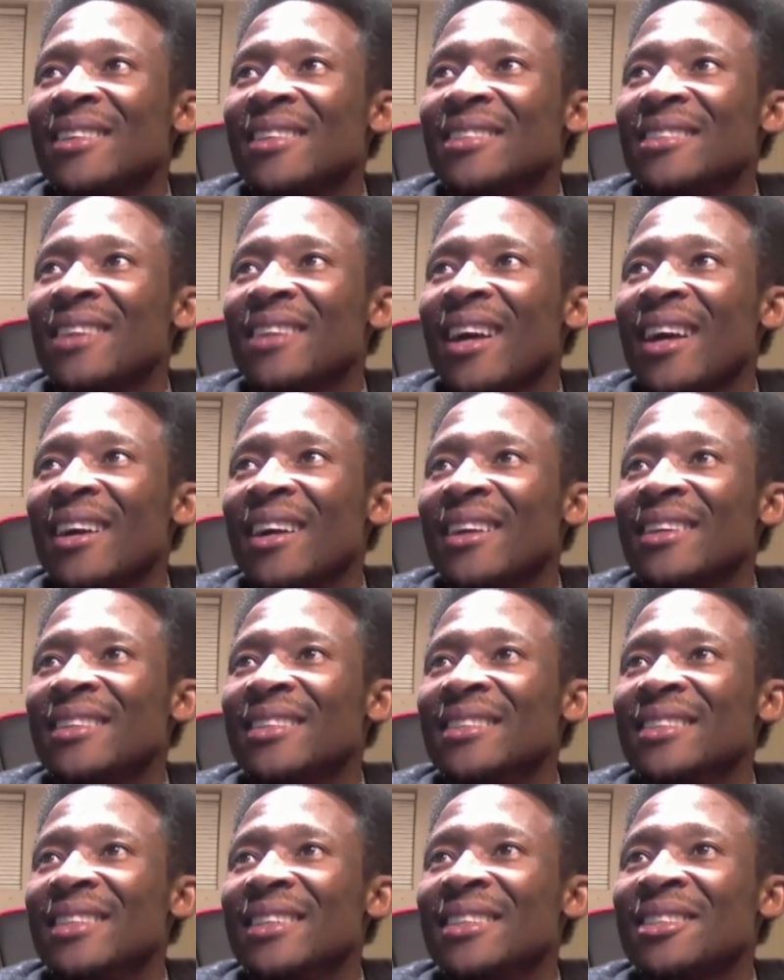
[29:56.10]

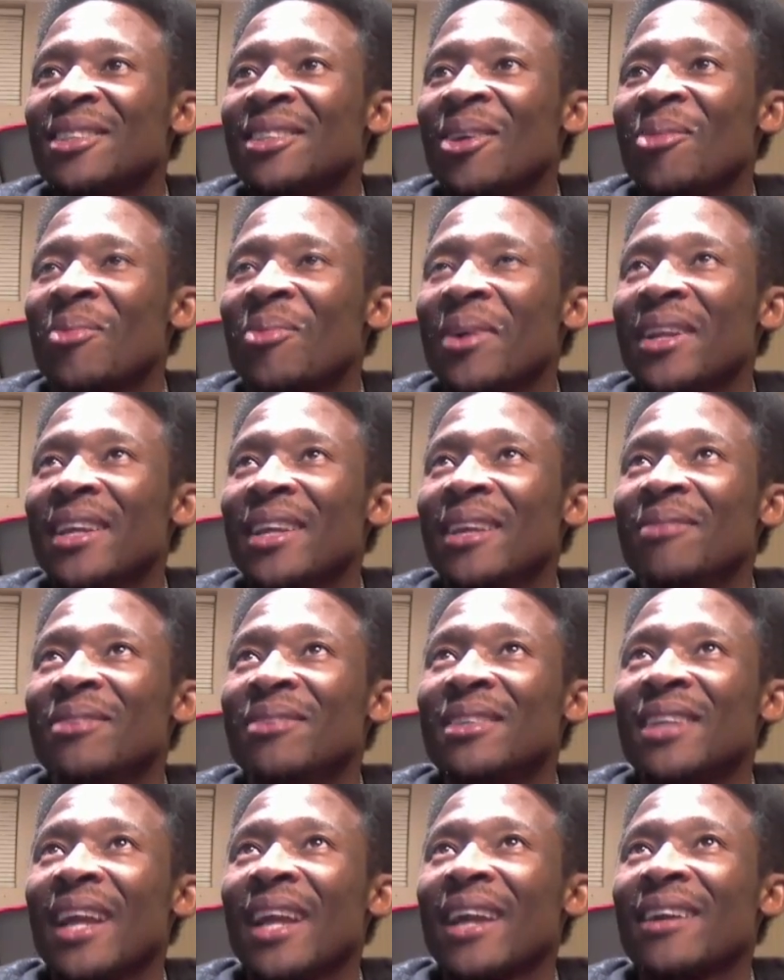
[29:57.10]
And it's not really
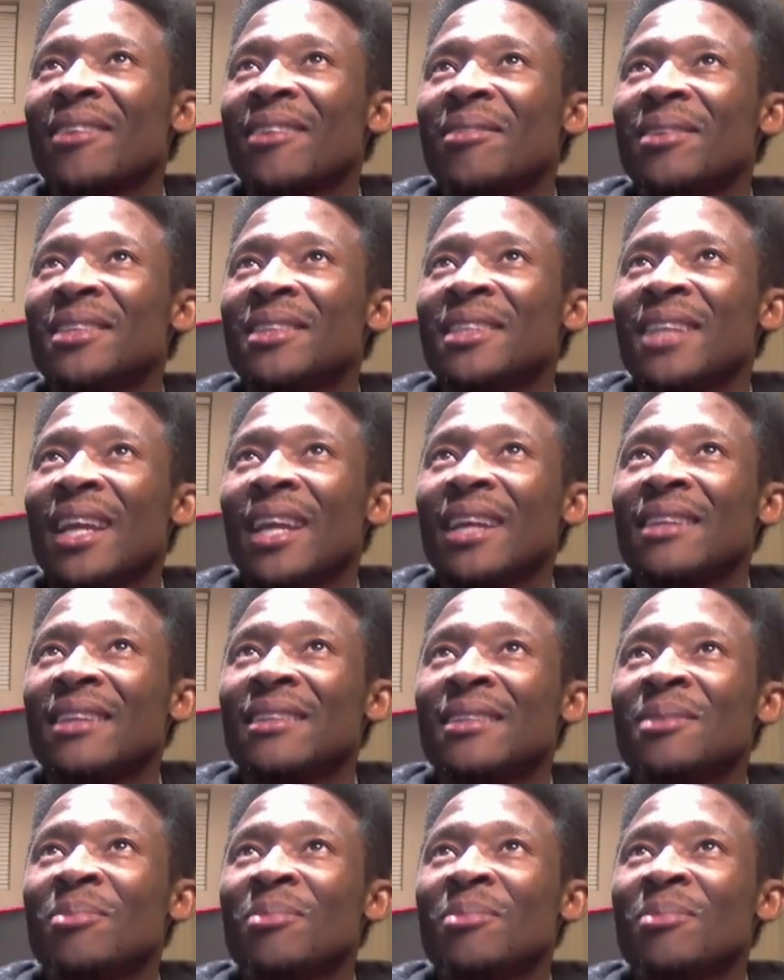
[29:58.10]
even like crazy like this my